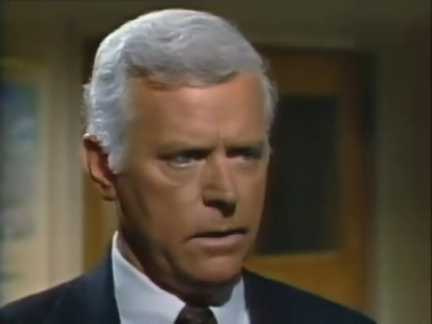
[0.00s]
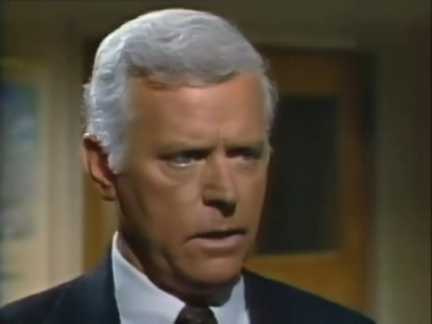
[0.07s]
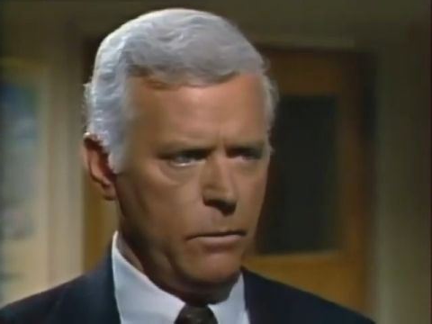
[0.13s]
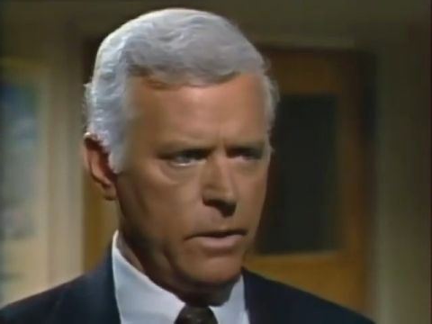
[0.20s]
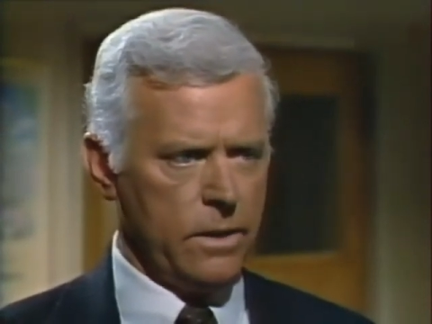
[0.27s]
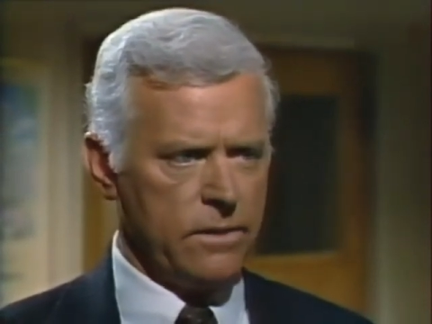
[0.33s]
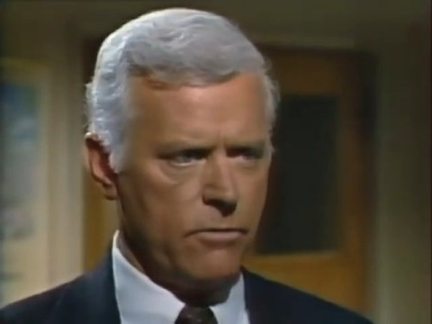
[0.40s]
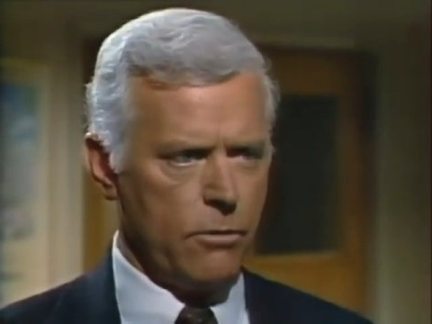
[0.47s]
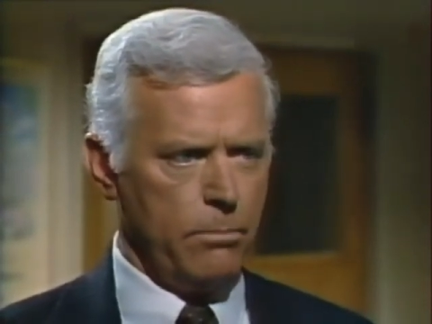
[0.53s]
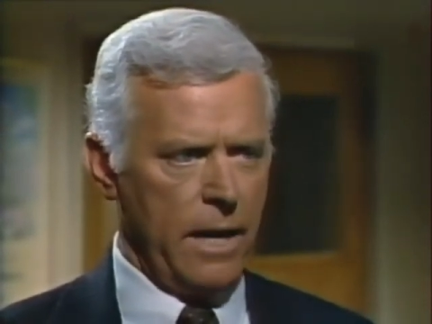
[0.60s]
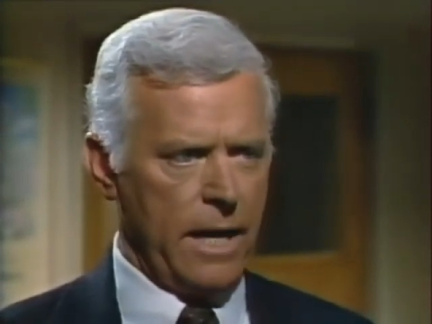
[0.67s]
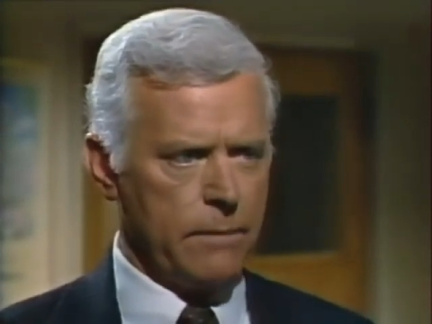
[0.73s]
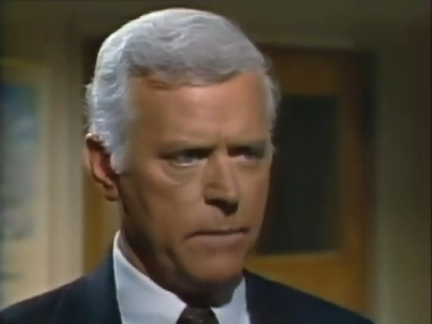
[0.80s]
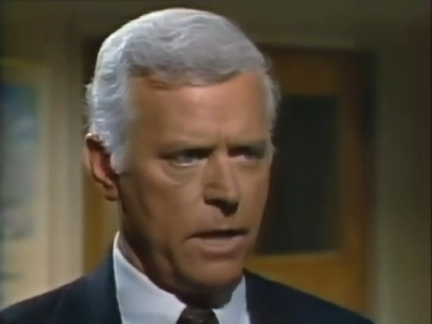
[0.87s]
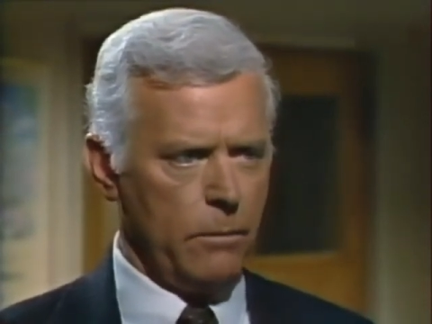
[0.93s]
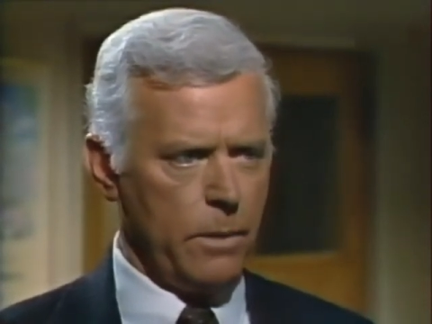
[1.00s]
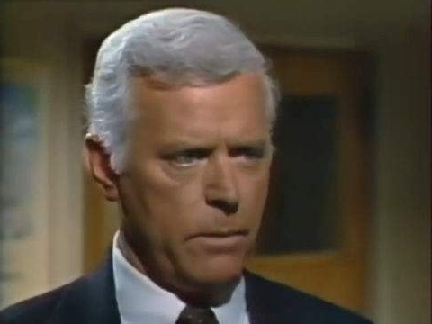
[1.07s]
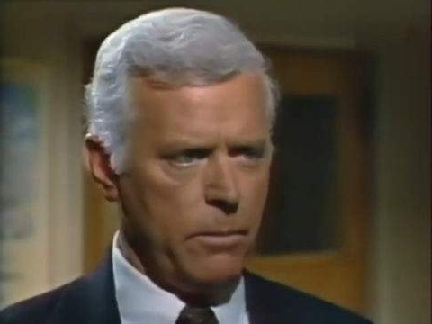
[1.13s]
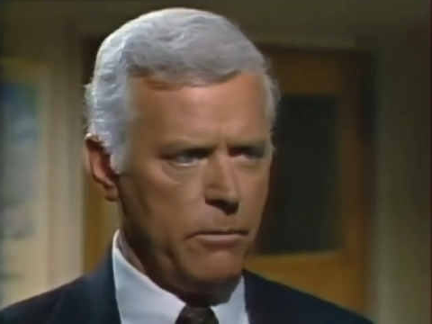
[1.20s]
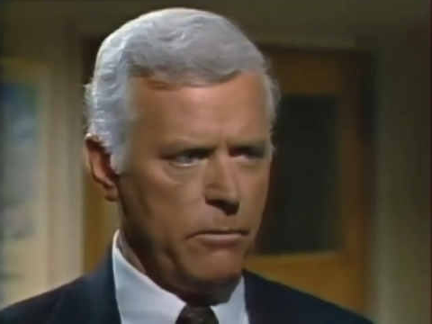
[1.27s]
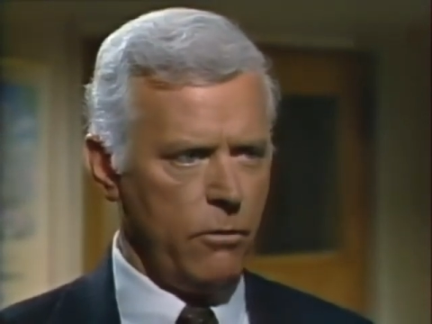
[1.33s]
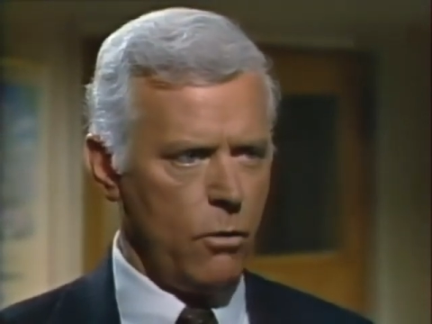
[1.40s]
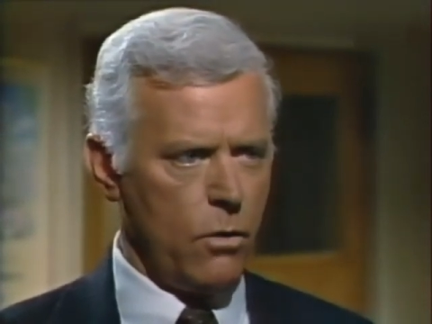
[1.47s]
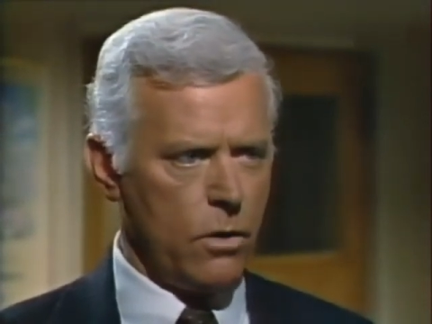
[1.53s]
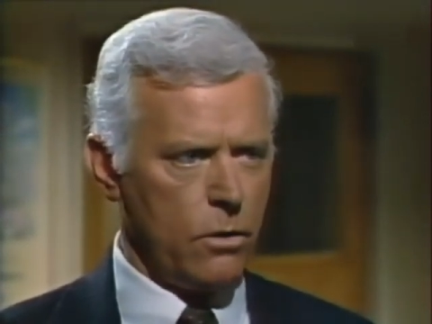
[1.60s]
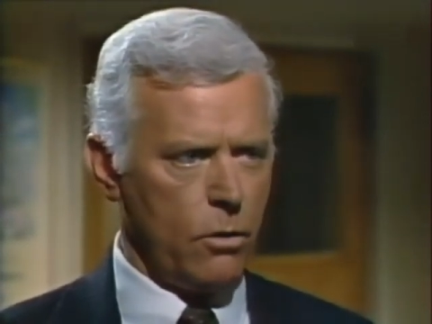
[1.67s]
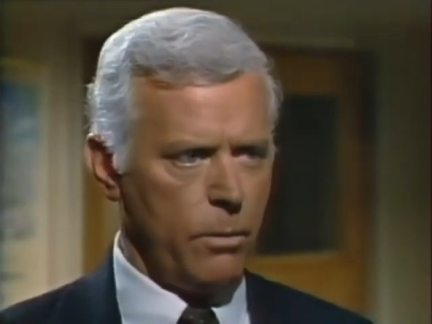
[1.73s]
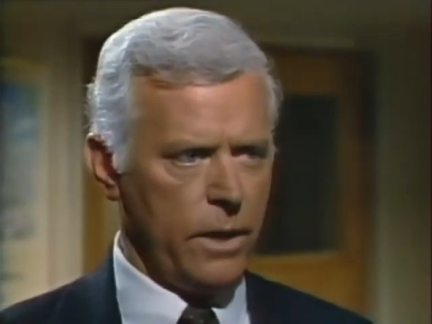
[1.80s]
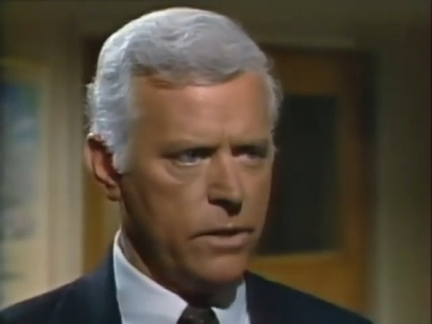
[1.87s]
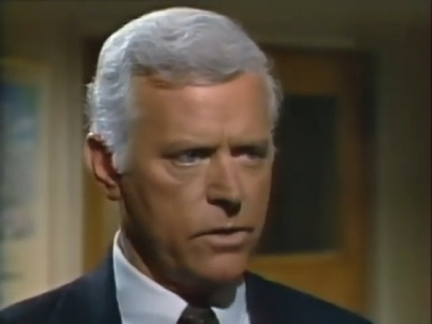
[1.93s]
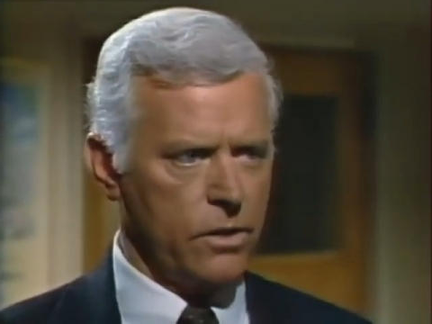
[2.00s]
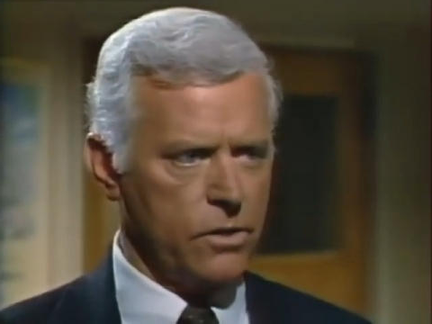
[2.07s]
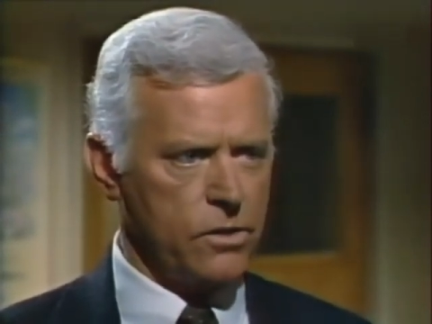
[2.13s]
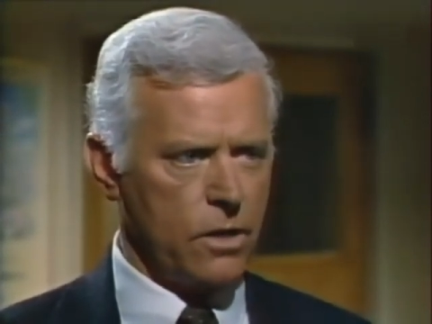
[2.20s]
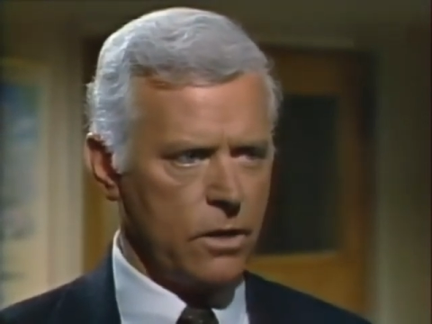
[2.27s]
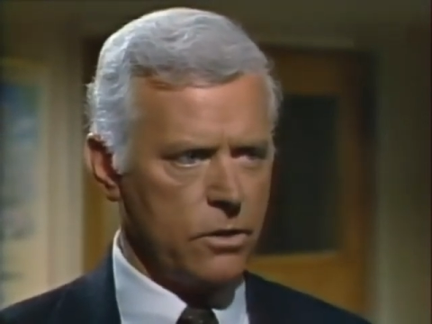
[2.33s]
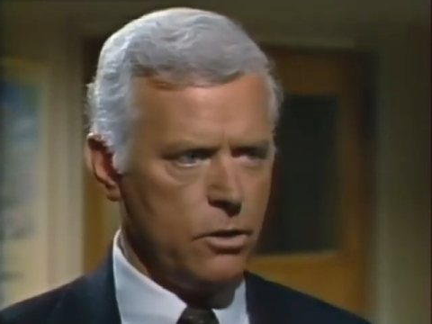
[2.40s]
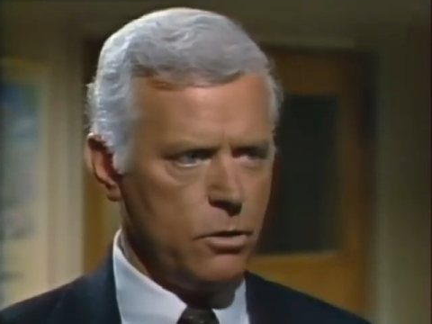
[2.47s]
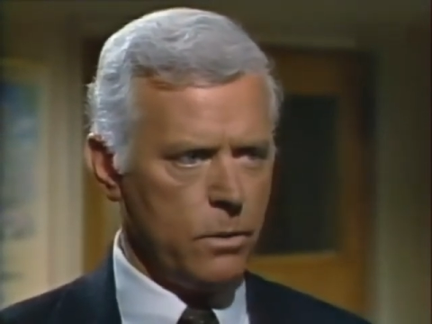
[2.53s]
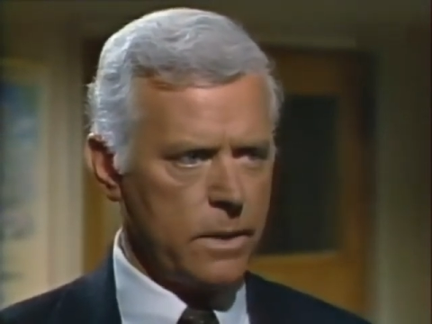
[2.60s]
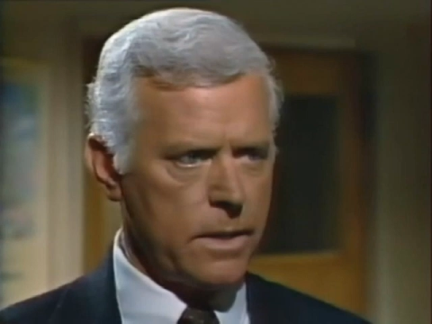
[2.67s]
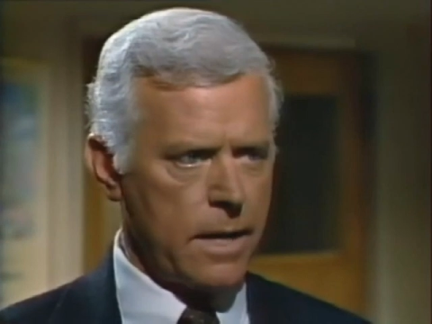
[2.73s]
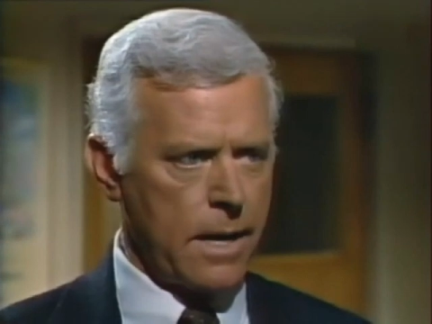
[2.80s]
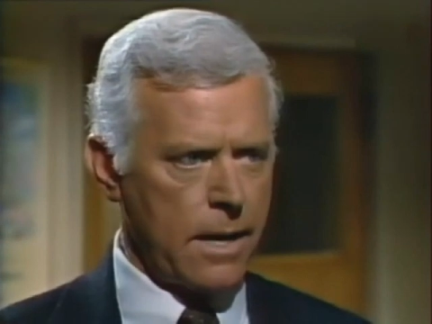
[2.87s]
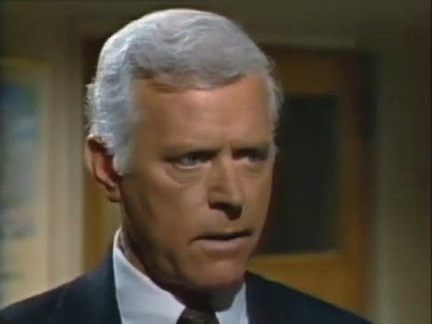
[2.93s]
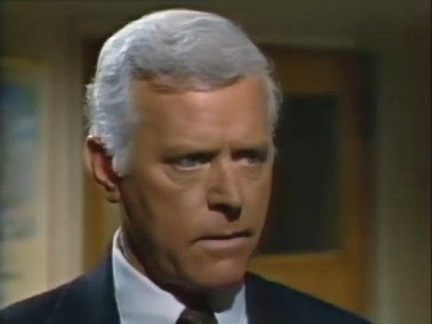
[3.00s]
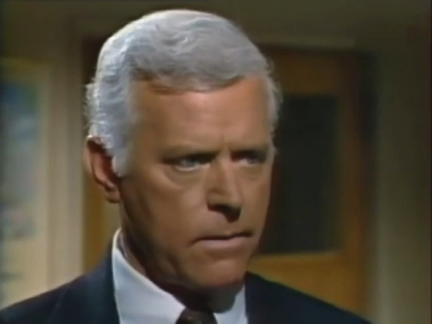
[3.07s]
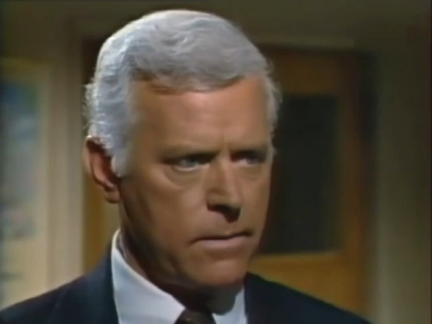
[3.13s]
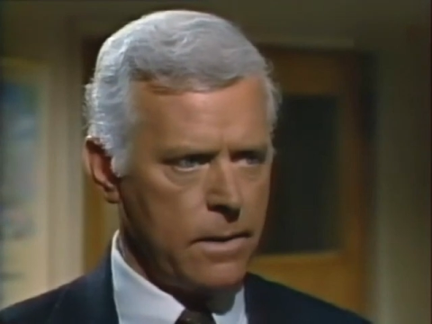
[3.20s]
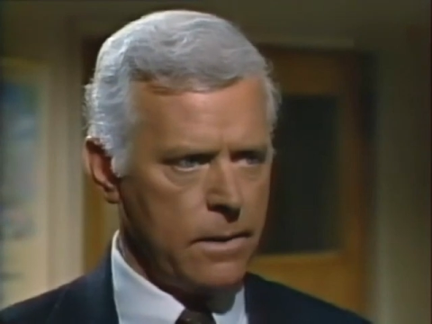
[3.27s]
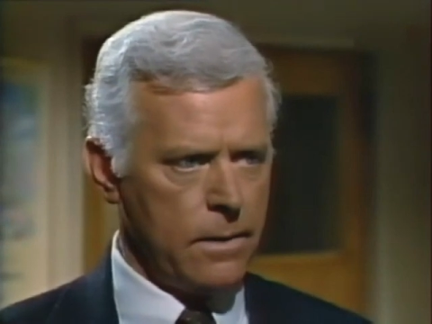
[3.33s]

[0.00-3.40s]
No one has ever blackmailed me before. Nobody's going to start to do it now.